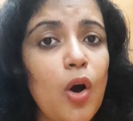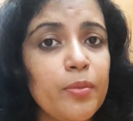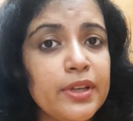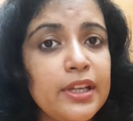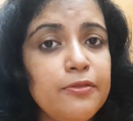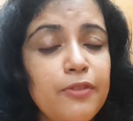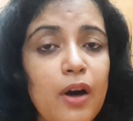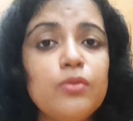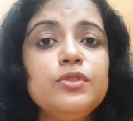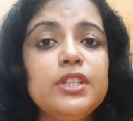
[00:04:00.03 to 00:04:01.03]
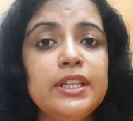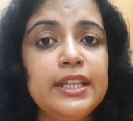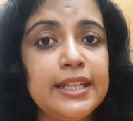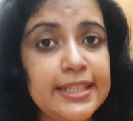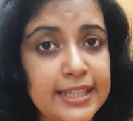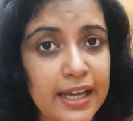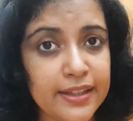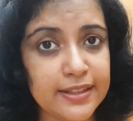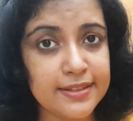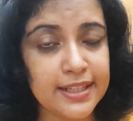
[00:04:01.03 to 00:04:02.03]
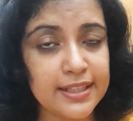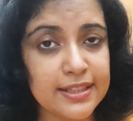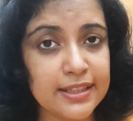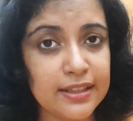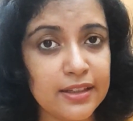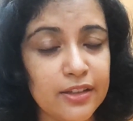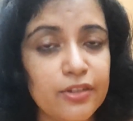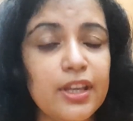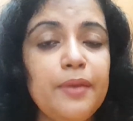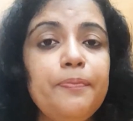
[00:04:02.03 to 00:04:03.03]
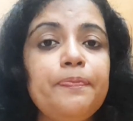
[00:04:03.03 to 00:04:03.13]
commonly found in India these days. Okay,